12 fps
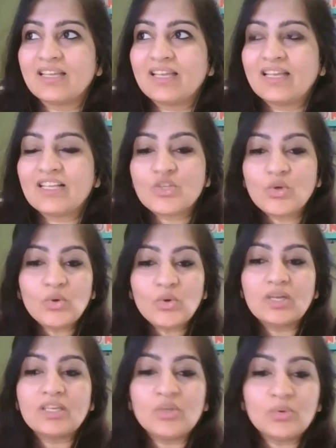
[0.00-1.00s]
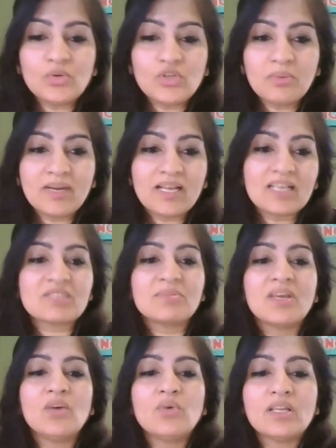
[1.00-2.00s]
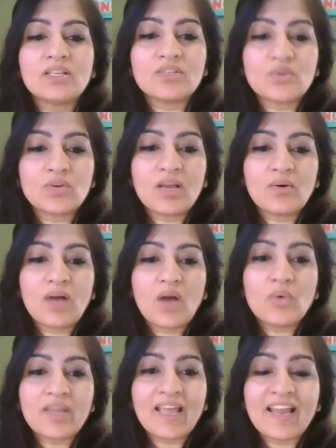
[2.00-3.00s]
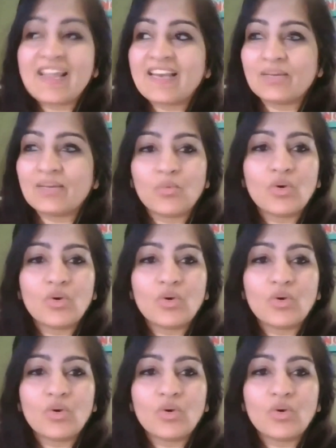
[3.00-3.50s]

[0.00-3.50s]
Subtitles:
So you might ask me, okay, so now how can I live?